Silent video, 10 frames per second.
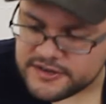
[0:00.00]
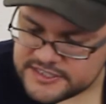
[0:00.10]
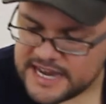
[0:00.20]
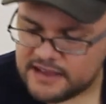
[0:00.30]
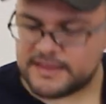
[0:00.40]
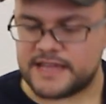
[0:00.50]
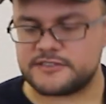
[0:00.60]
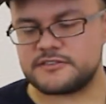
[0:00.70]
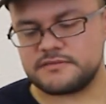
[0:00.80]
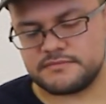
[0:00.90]
your
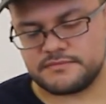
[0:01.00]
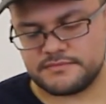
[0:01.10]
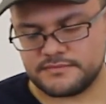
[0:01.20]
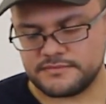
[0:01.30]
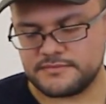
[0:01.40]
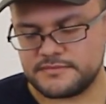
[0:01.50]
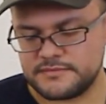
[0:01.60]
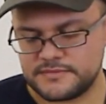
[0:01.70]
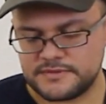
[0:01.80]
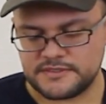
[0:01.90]
jack-o'-lantern.
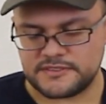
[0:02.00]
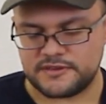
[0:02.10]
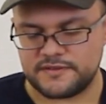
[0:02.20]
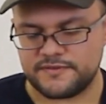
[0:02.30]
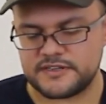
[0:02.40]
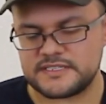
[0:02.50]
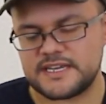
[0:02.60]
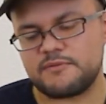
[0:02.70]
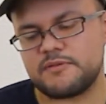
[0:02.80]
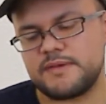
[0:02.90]
So the first
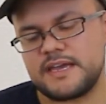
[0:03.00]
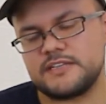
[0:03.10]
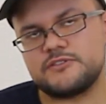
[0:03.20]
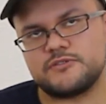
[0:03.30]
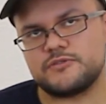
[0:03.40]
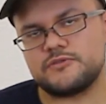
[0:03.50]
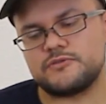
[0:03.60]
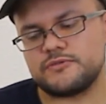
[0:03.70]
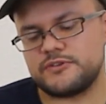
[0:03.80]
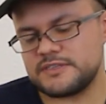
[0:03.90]
step would be
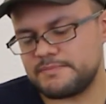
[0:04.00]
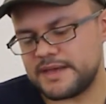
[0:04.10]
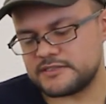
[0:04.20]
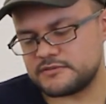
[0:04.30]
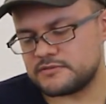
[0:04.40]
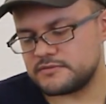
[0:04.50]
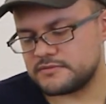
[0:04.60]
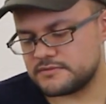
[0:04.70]
to use a pencil